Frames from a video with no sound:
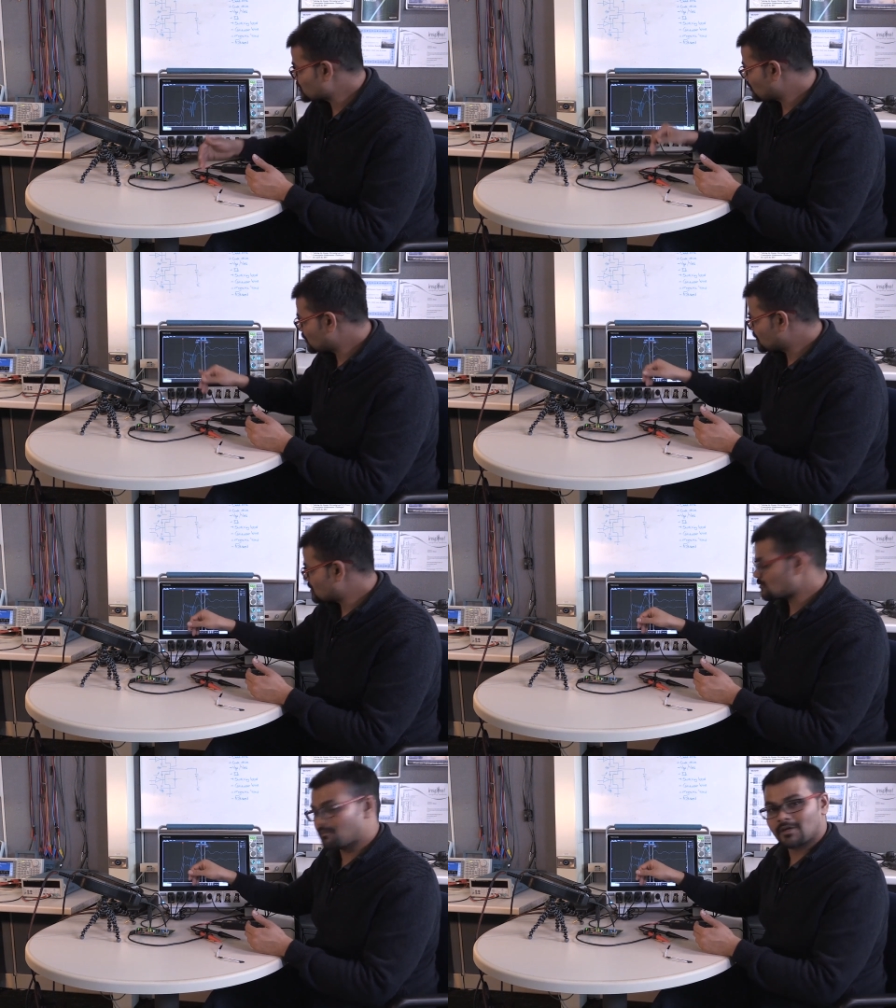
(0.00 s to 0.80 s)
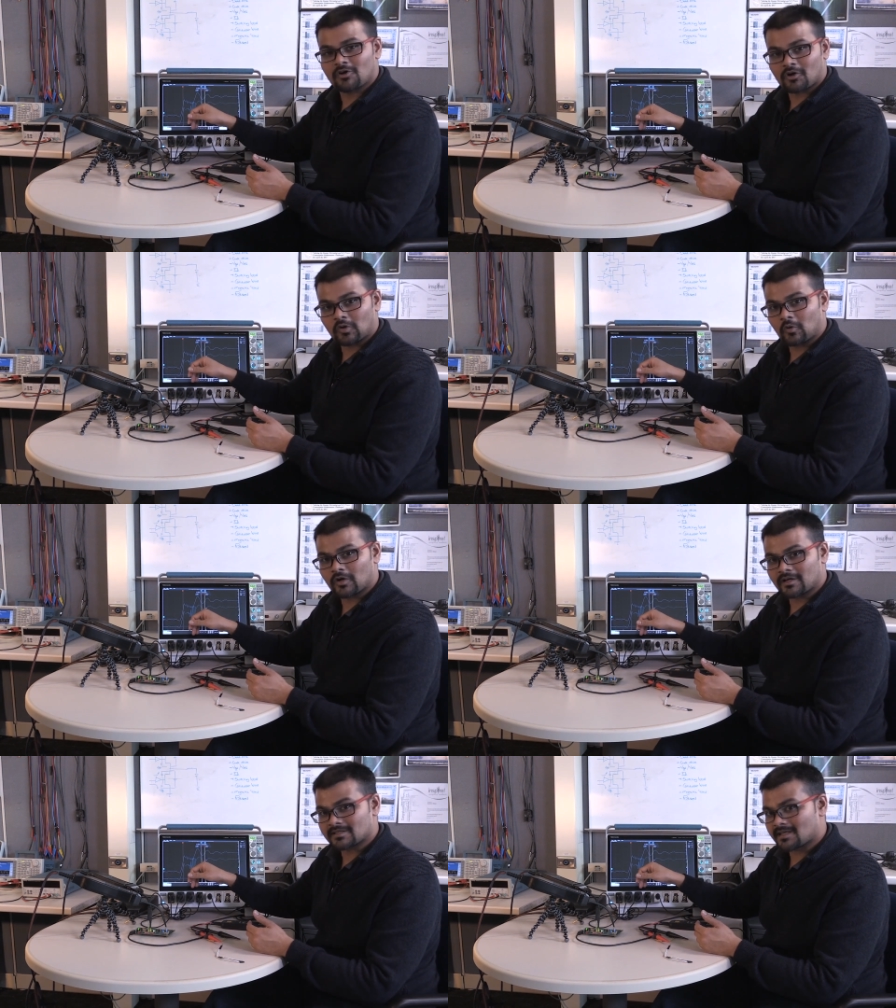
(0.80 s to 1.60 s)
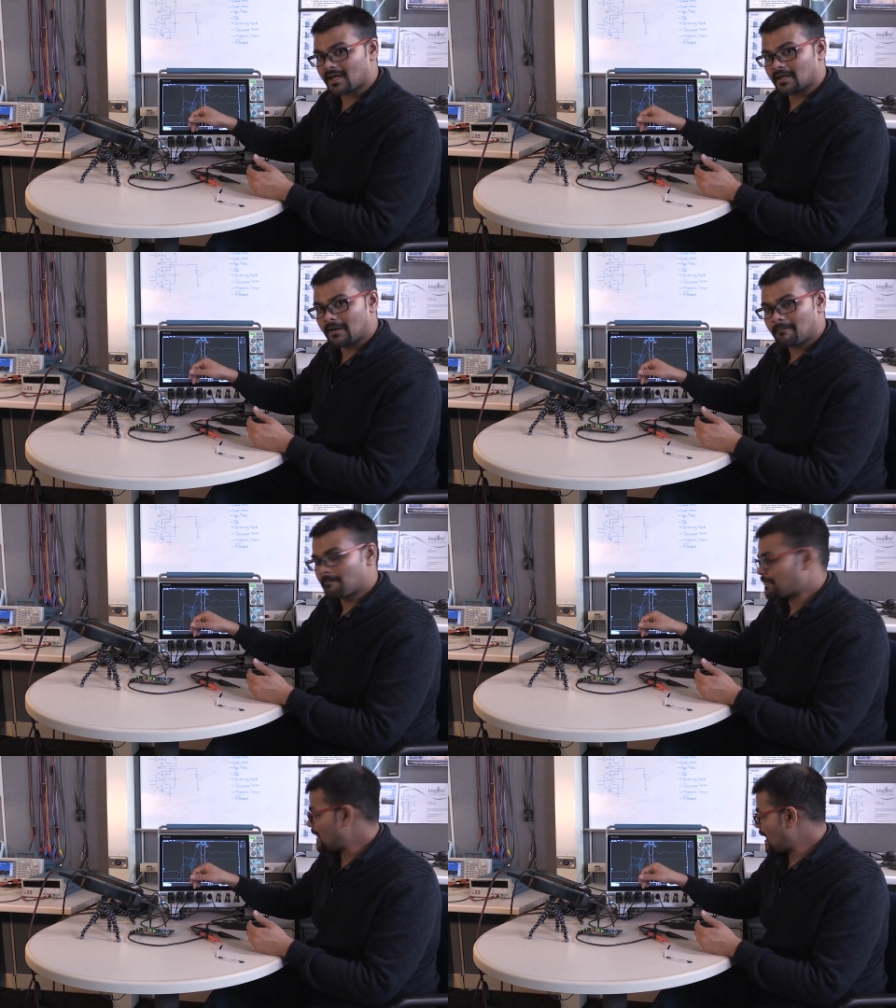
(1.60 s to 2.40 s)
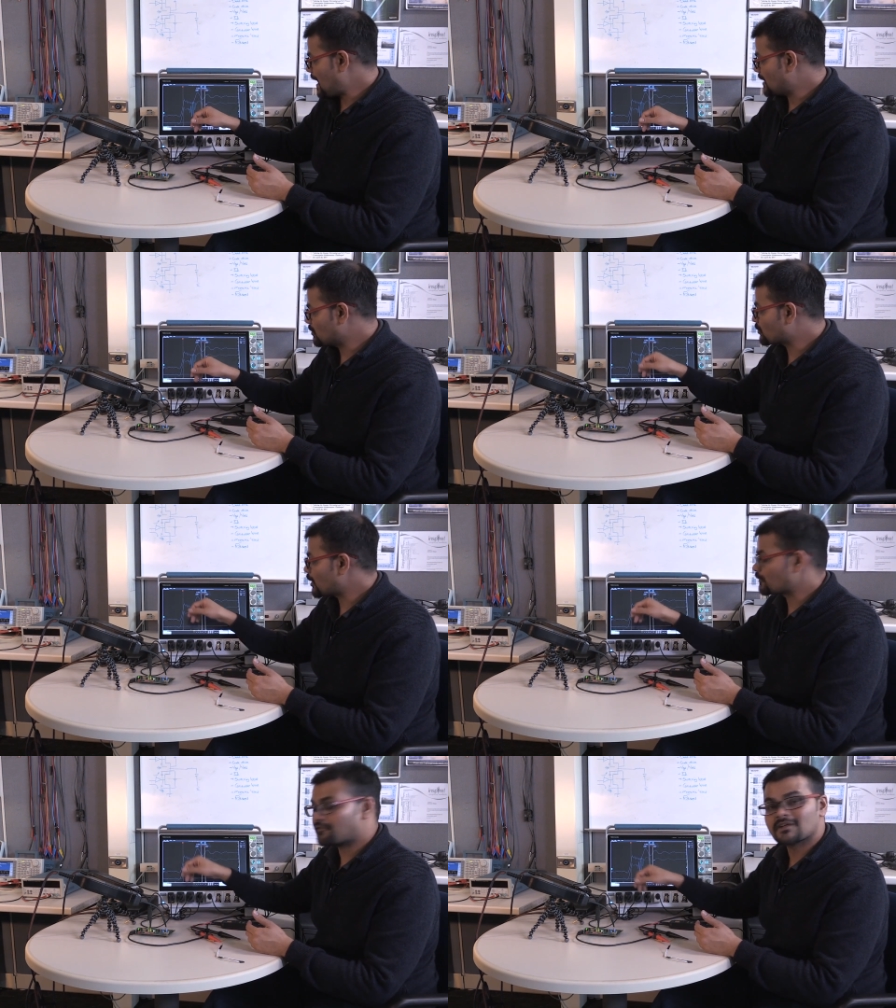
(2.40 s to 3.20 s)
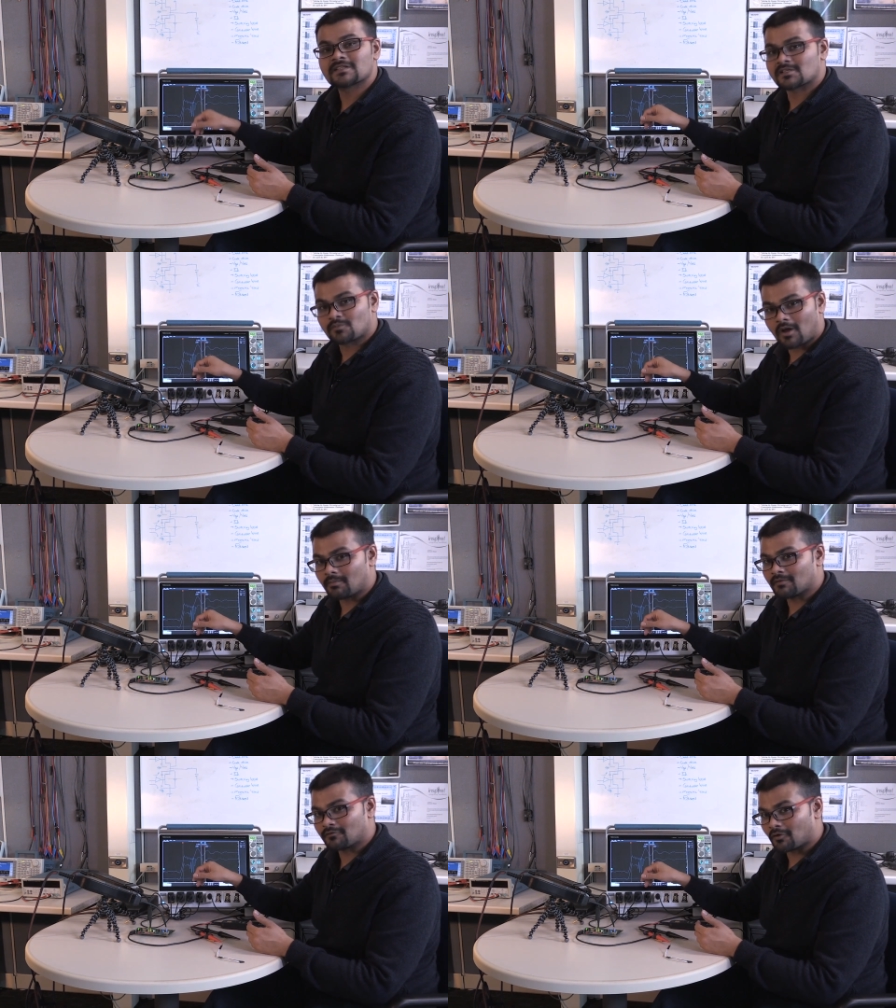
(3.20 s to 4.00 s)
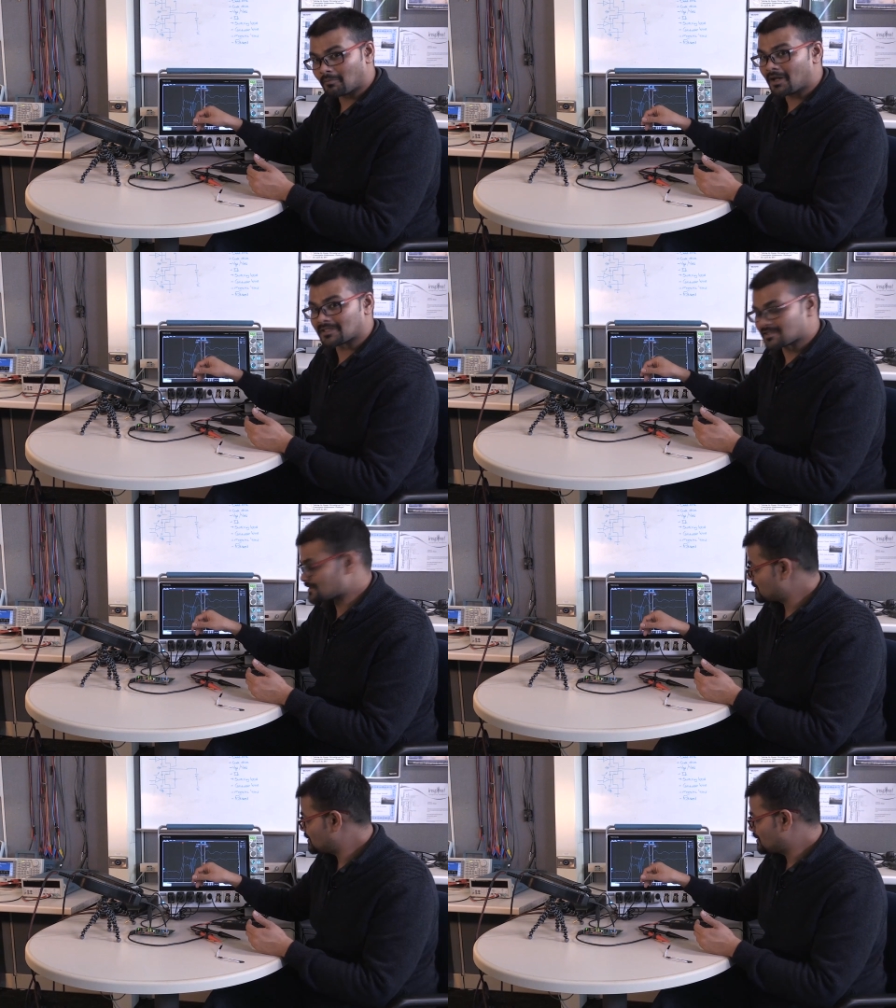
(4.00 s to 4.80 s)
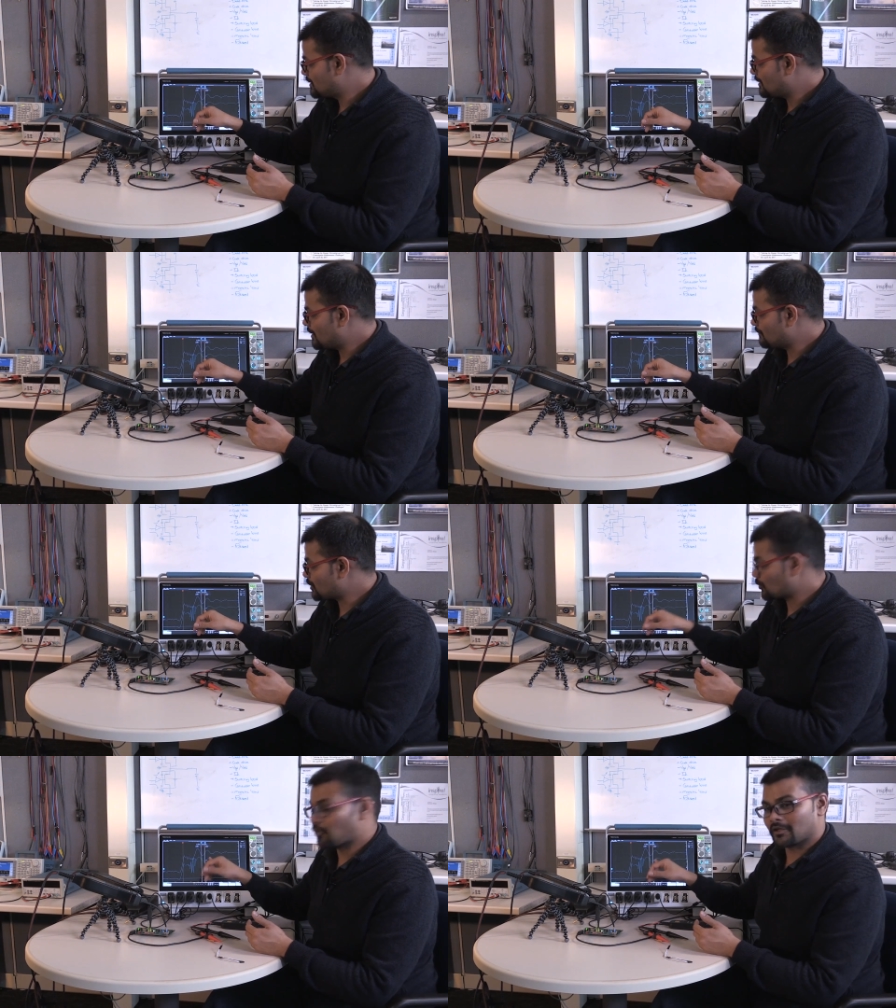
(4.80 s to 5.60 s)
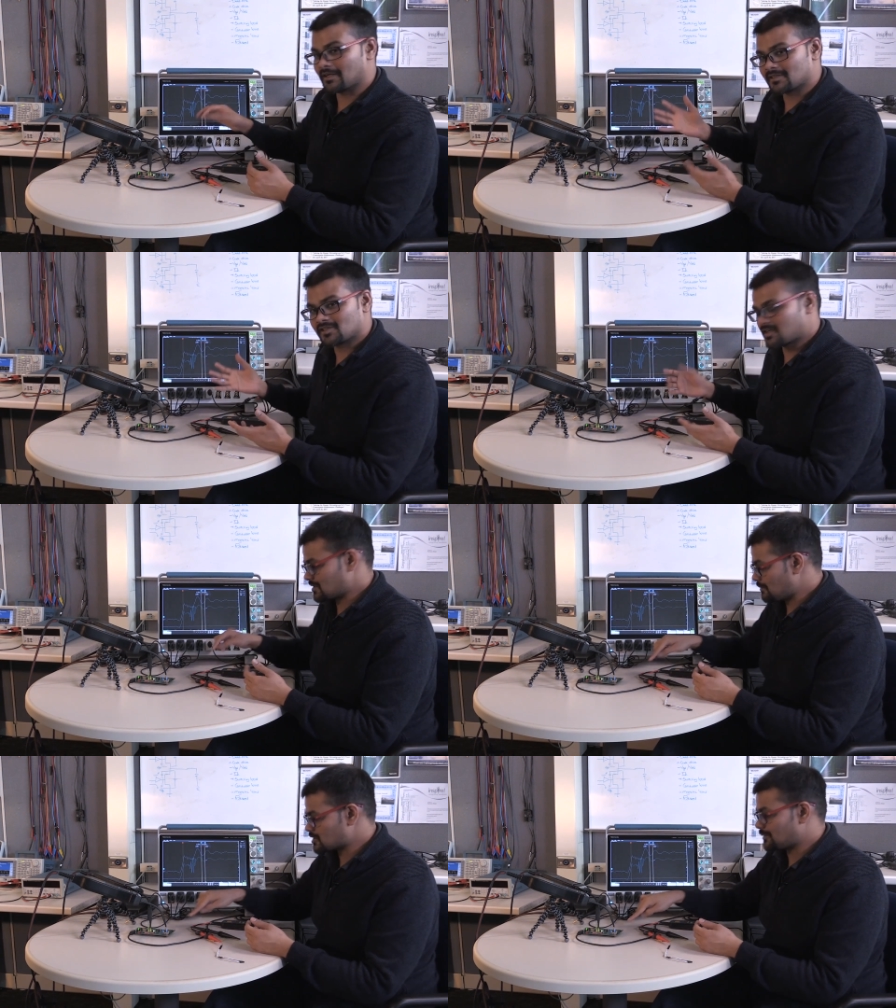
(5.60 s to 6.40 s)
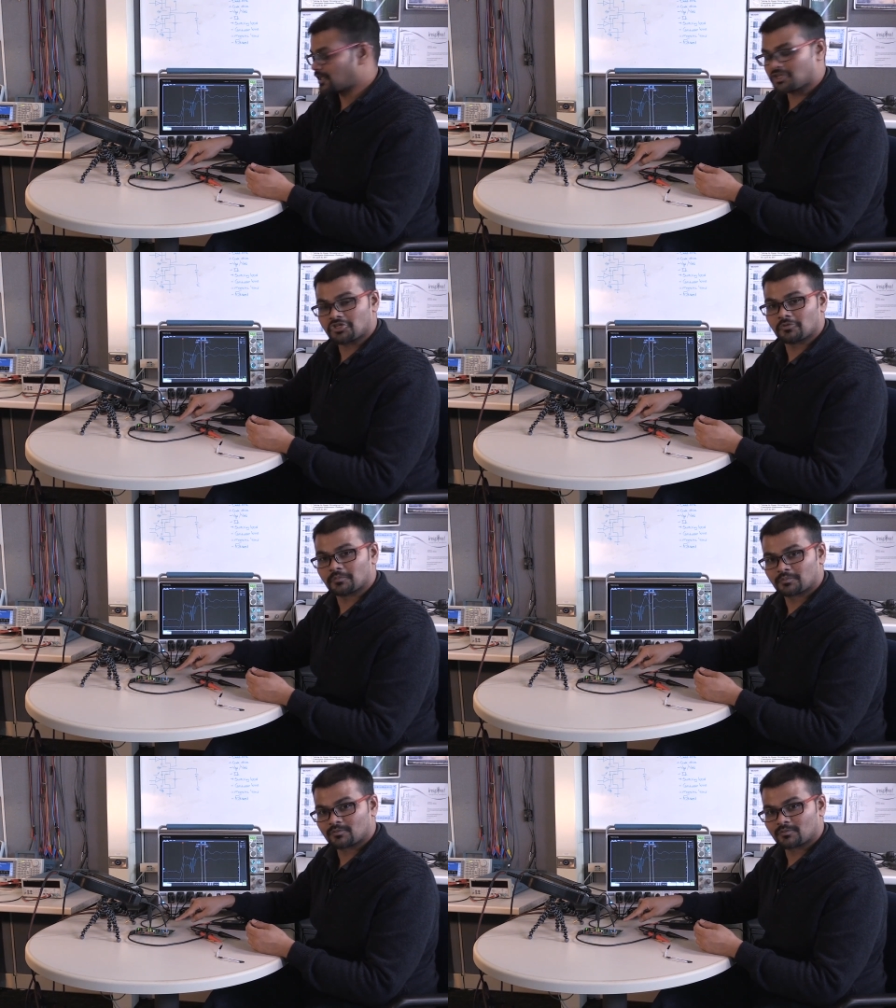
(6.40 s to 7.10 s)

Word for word: So this will be your golden design and you'll try to fix this problem for months without knowing that it's just a measurement issue,